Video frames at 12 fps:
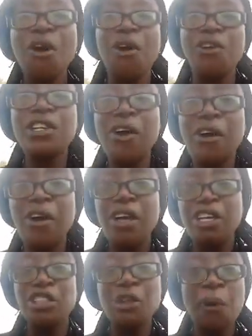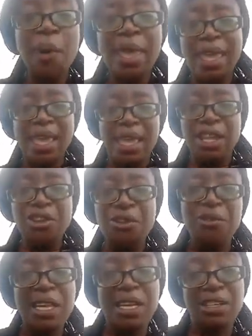you
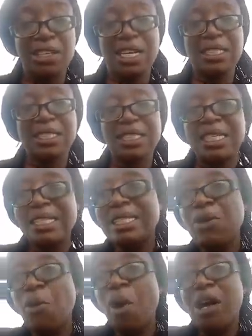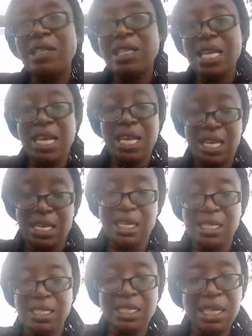find out that
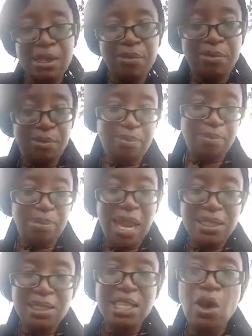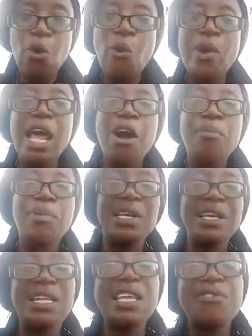the plants will now
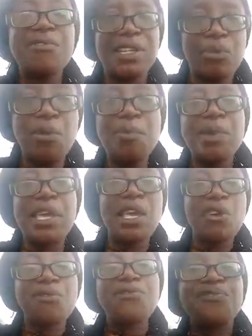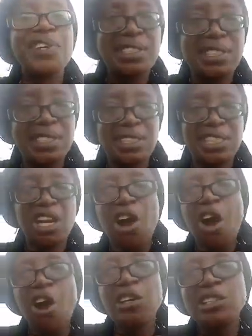will be feeding
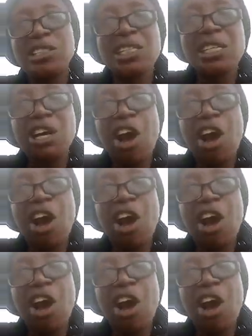on the